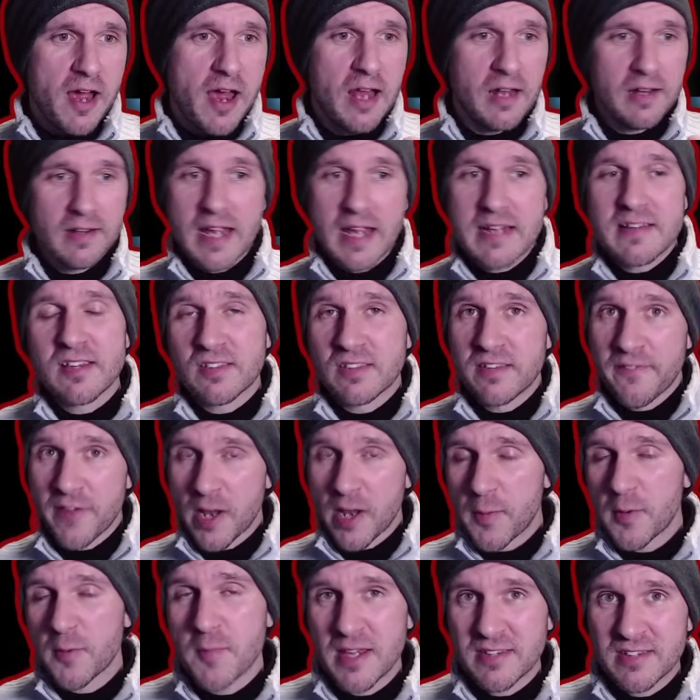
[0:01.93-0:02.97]
latest
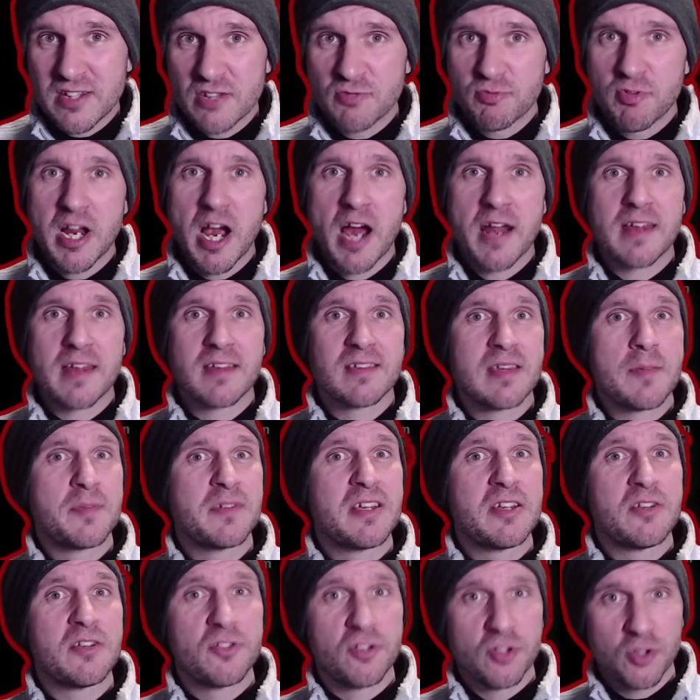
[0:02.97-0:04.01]
developer message regarding
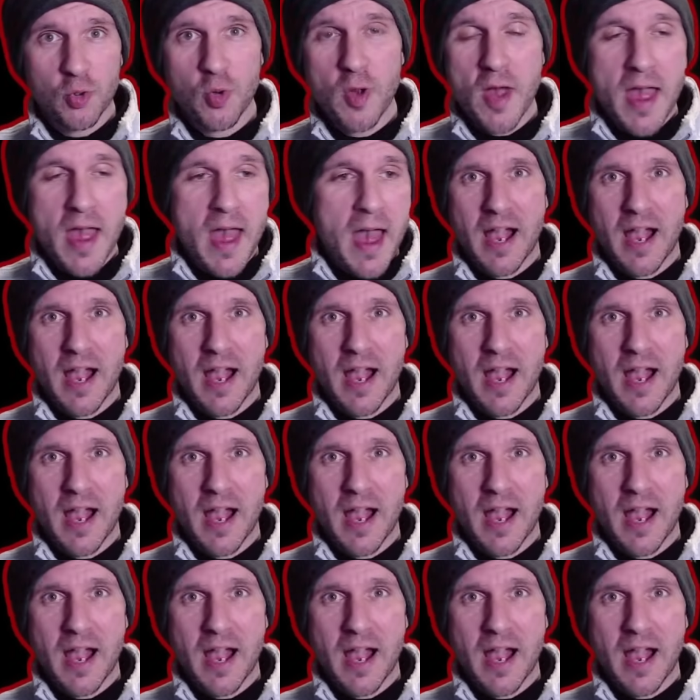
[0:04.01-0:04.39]
CBT2.